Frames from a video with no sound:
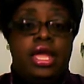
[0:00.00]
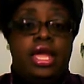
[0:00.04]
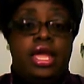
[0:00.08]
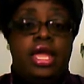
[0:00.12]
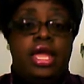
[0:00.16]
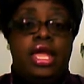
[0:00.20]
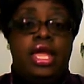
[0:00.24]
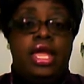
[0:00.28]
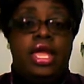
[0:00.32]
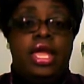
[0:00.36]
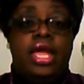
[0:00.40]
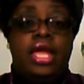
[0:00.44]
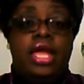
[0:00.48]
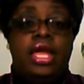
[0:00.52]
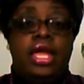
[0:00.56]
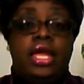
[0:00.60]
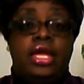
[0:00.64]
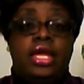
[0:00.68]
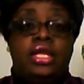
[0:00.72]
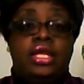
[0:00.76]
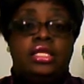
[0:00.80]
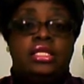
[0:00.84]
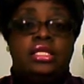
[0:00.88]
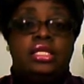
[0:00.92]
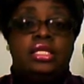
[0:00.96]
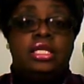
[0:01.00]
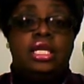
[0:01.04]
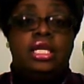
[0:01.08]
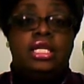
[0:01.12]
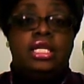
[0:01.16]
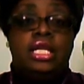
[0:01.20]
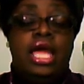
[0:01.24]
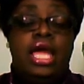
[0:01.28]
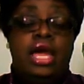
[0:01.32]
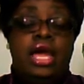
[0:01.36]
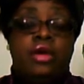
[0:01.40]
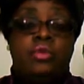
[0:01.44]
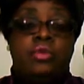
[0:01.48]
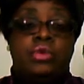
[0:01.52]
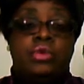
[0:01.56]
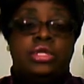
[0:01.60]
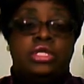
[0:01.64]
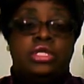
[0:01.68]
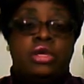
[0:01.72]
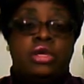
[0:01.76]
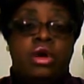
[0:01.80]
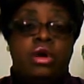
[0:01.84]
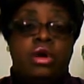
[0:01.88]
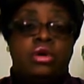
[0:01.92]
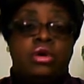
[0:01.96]
and that
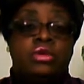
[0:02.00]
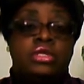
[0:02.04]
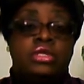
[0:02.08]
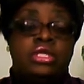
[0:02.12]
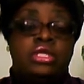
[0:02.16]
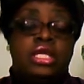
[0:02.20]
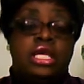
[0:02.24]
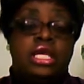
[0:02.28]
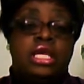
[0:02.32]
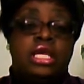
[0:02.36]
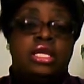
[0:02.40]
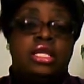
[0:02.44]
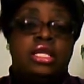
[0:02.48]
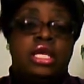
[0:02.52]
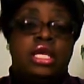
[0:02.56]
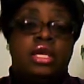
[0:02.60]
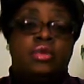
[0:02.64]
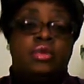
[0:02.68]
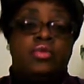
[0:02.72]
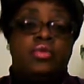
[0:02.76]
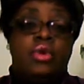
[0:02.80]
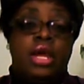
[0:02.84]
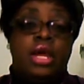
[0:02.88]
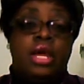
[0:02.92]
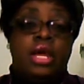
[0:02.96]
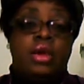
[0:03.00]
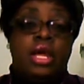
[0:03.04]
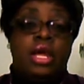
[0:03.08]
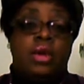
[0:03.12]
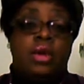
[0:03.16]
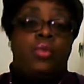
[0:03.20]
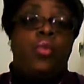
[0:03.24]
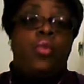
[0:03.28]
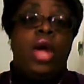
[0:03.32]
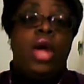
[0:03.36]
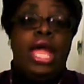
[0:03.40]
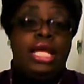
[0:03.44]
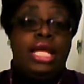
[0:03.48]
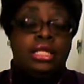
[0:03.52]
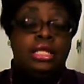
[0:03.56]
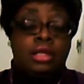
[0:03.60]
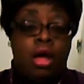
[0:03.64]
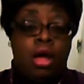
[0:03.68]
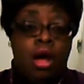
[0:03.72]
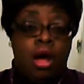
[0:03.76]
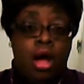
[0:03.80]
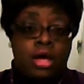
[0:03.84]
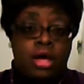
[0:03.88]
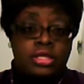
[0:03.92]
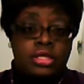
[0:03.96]
results in weight
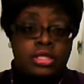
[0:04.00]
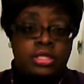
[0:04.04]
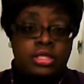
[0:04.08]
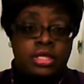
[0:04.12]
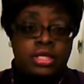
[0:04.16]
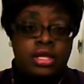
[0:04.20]
loss.